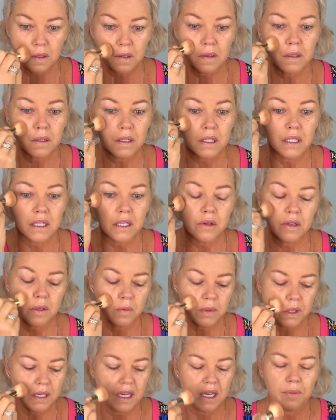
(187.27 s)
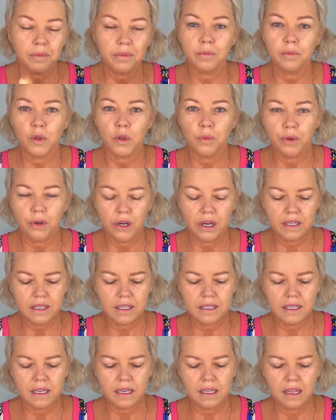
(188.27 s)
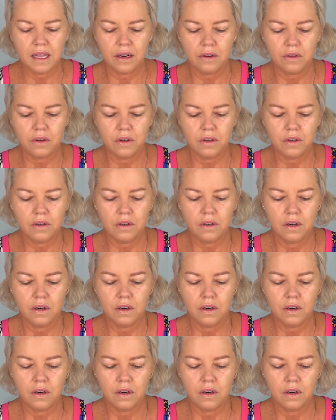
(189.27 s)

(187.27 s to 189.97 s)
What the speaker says: I'm going to go in with a couple more products there later on,